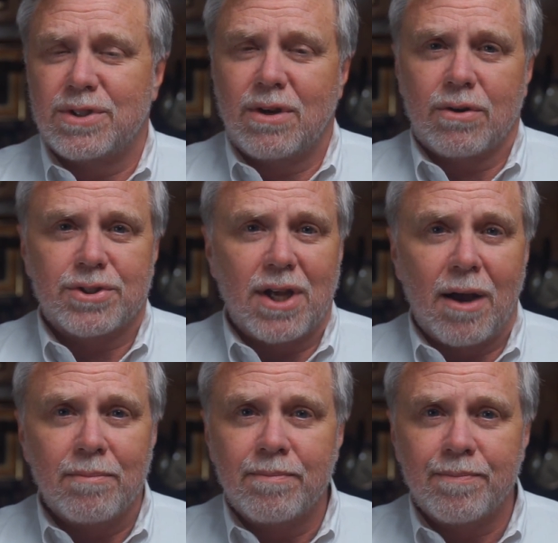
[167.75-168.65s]
There are
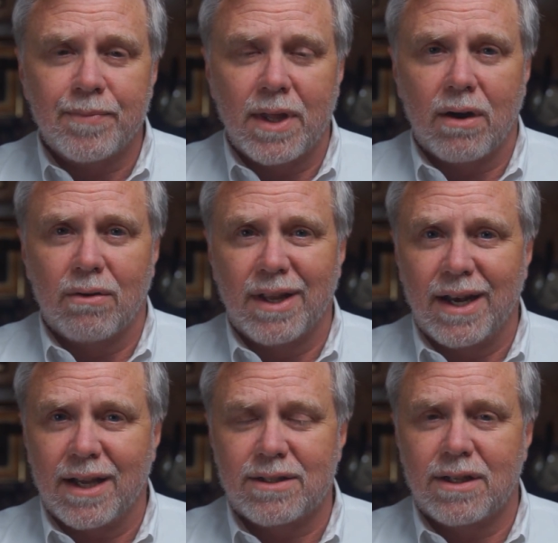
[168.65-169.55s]
some that are
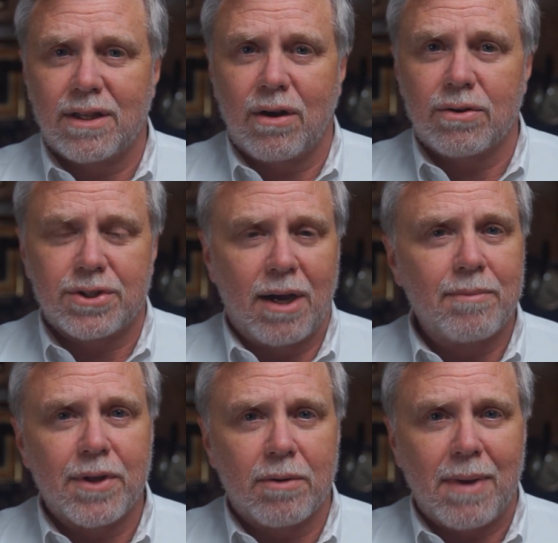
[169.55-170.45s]
Linux, and there are
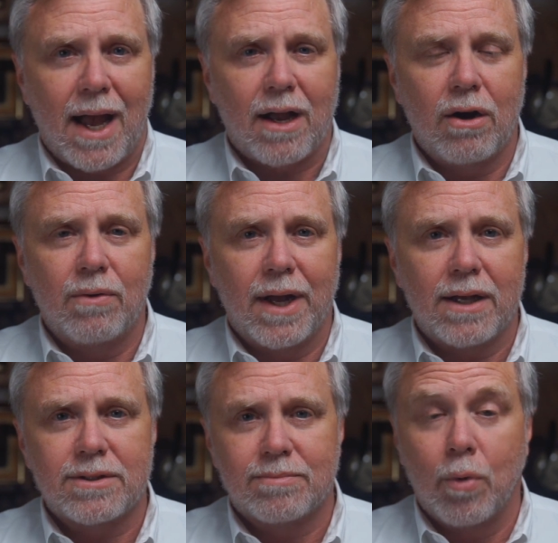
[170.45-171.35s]
some that are Mac
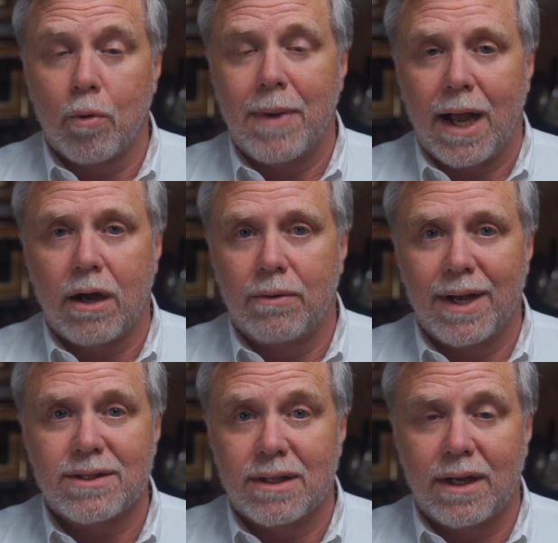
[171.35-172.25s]
OS, more Mac
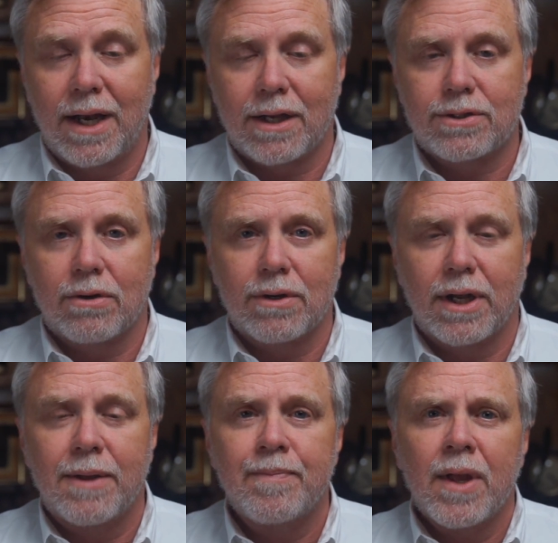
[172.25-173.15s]
OS than Linux certainly.